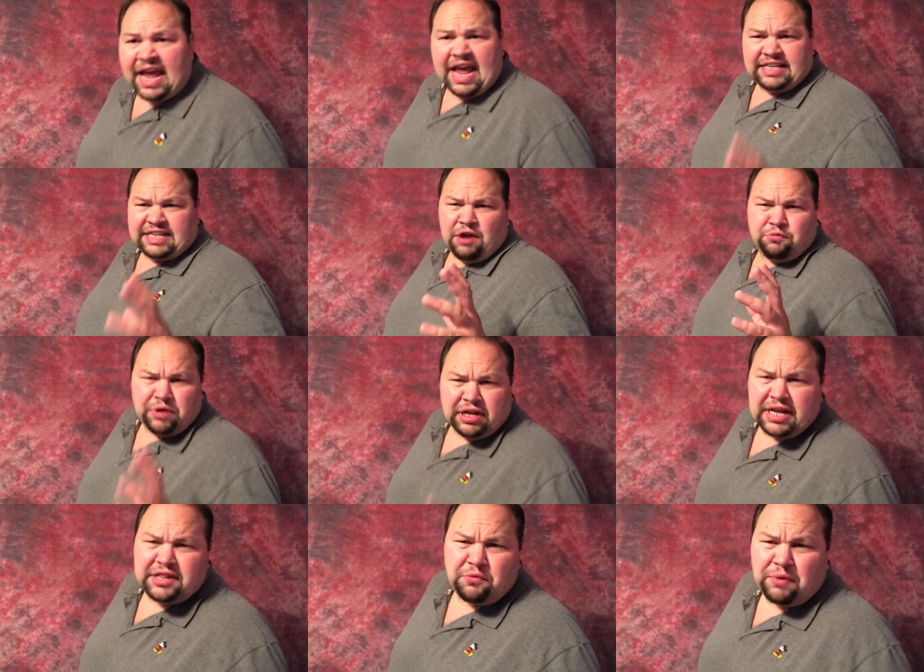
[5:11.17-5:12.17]
Is that
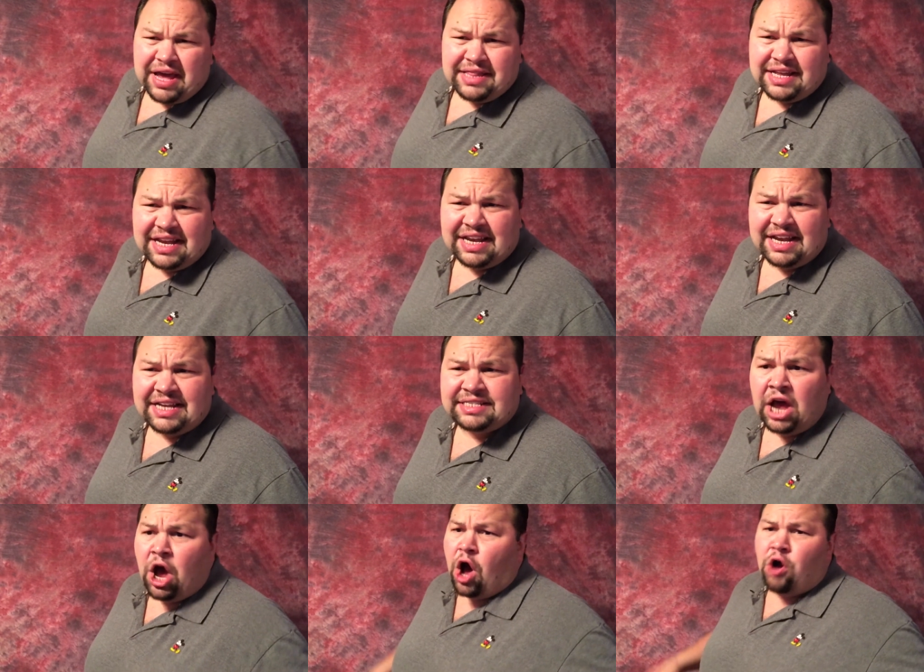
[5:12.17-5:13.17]
really the way that it is?
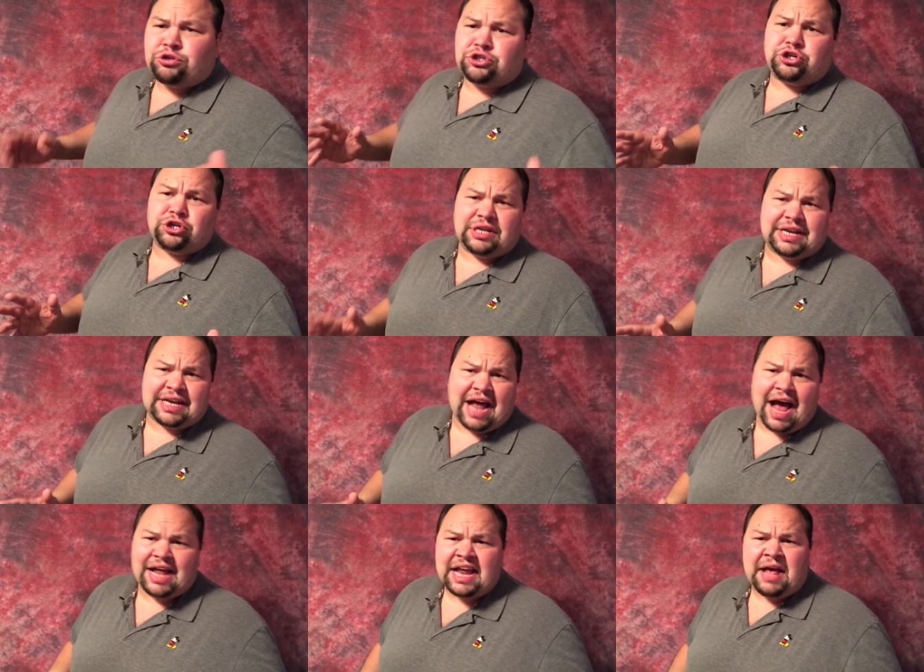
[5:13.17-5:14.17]
Oh, surely
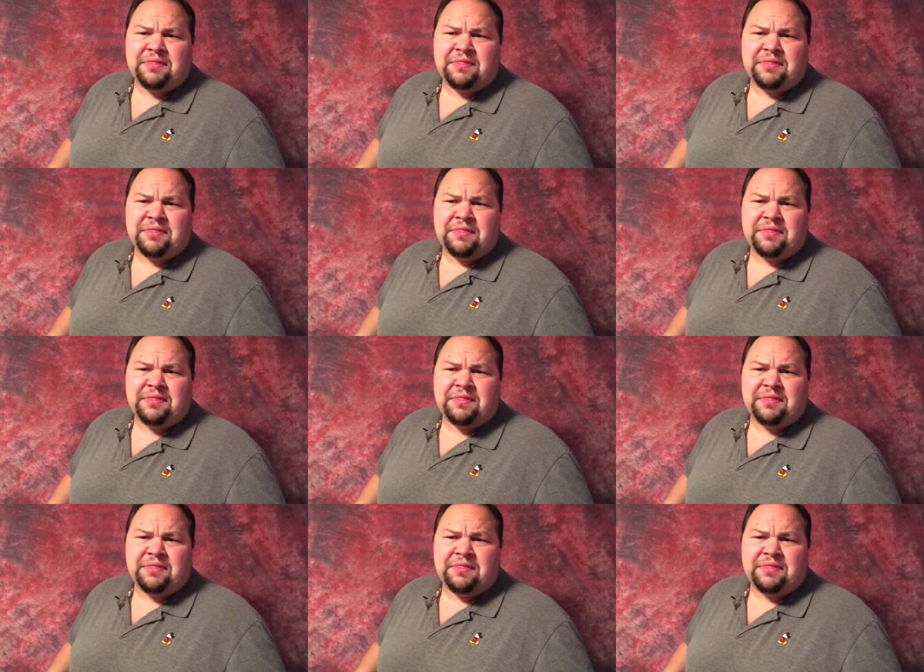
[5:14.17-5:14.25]
not.